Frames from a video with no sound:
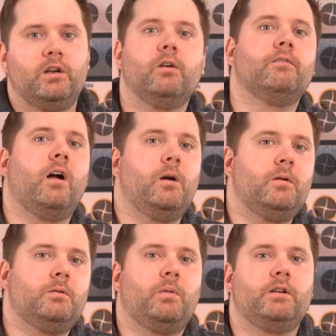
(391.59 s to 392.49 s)
in your
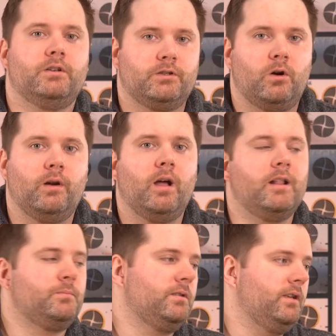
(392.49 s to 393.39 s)
environment by just turning
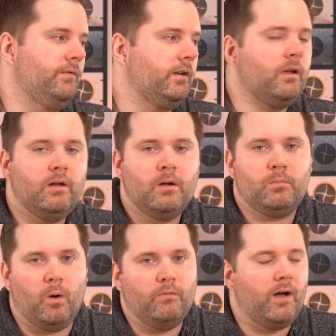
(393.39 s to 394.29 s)
on specific
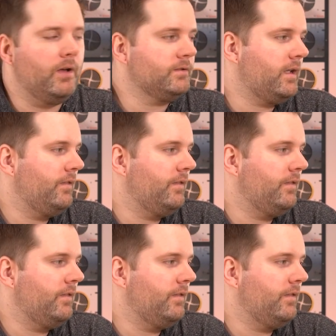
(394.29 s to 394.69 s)
profiles.